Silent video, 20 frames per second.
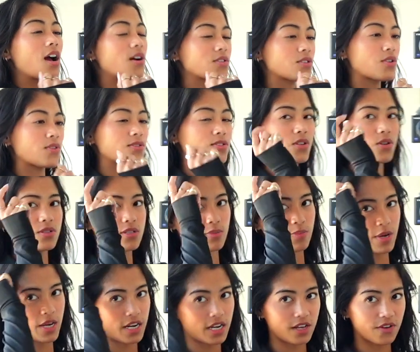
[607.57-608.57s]
I was also
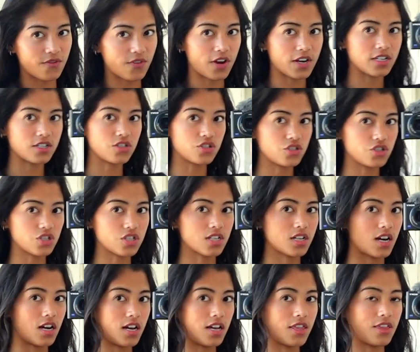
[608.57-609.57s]
debating if I should just
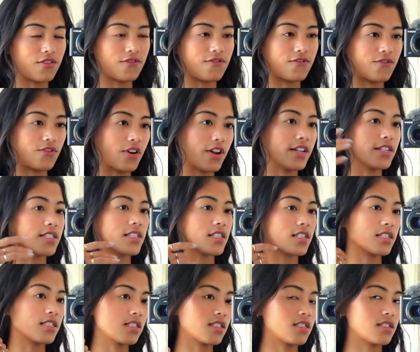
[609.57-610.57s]
cut the front
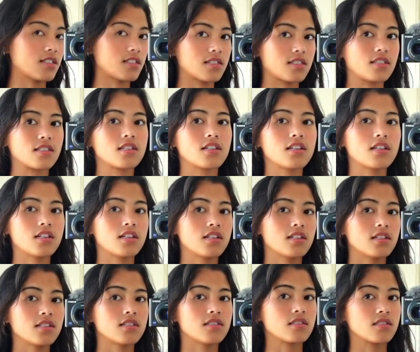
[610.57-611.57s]
because this is
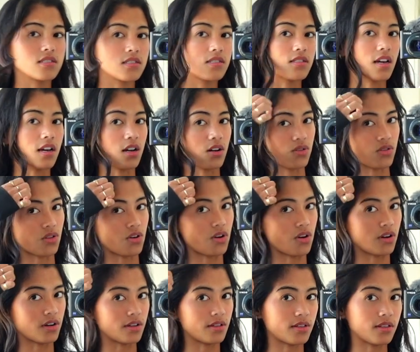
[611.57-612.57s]
how
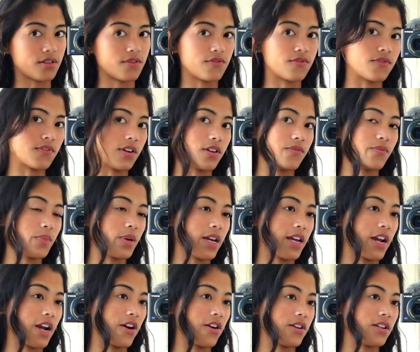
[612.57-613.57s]
long the front of my
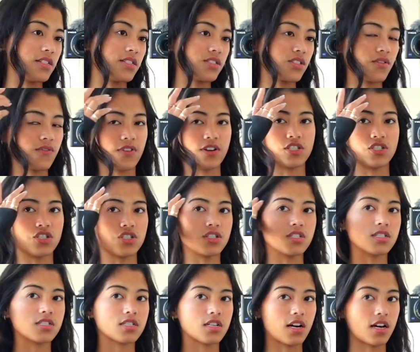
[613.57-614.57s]
hair is. If I should
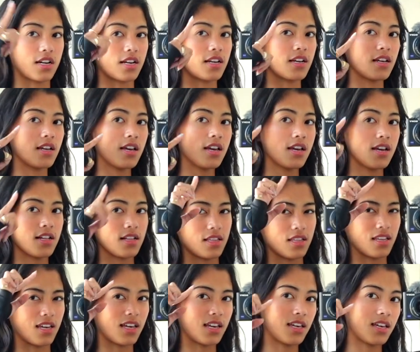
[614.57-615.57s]
just cut it,
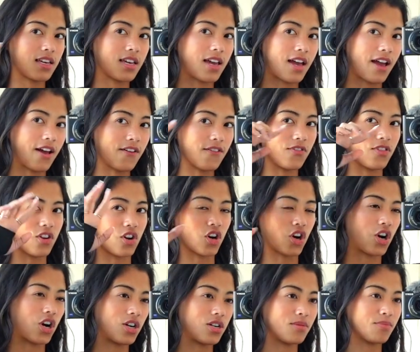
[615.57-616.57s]
like have the
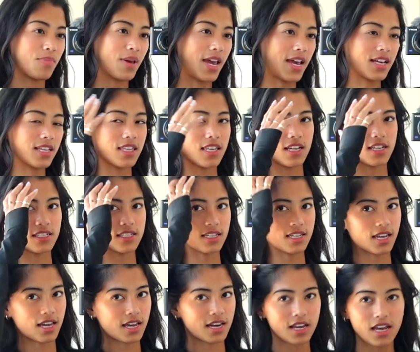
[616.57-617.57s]
curtain bang things
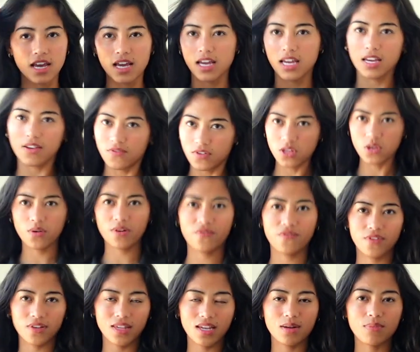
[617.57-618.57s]
again. Even though I
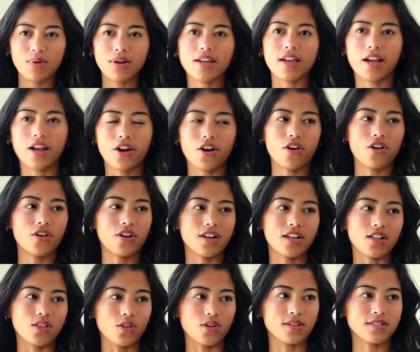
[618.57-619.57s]
feel like my hair
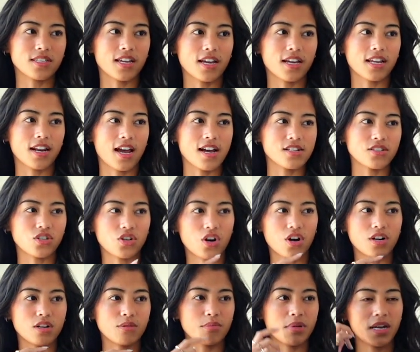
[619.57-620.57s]
already looks like it has
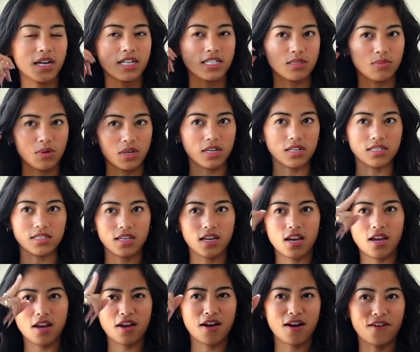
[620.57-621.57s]
curtain bangs because
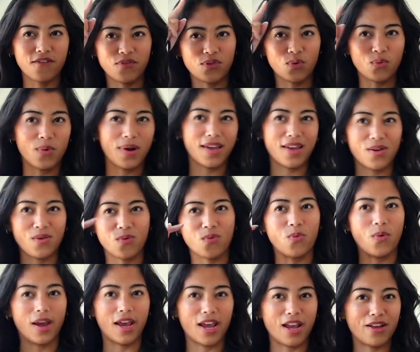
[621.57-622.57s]
of the way it
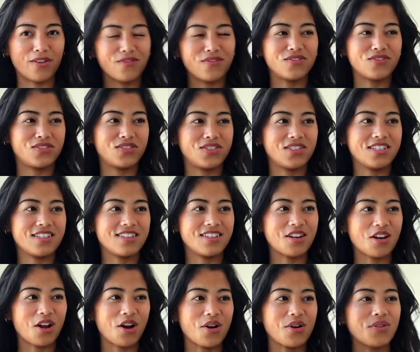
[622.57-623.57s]
waves,
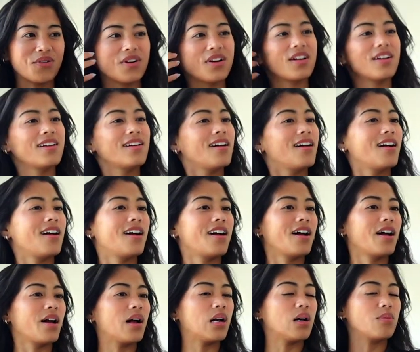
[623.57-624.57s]
you know?
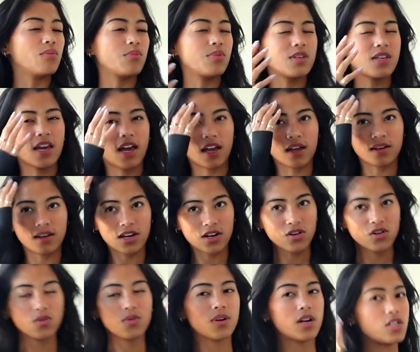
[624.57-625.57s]
Um, but yeah, I don't
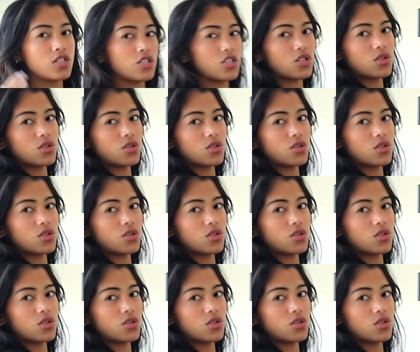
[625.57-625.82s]
know what I should